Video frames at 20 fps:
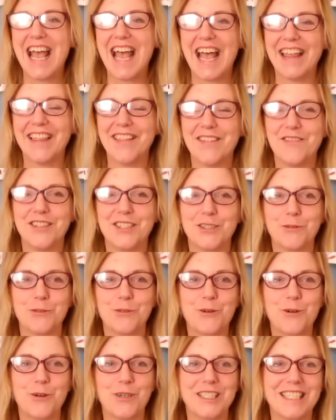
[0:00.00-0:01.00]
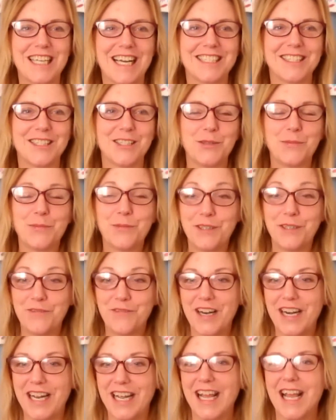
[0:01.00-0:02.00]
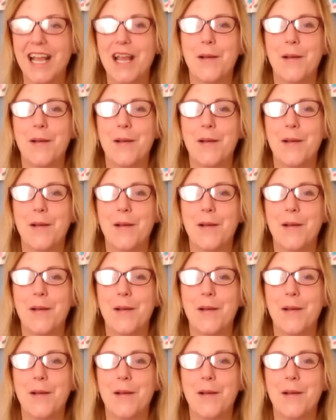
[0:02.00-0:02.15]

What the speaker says: and the visual cortex. It's pretty funny.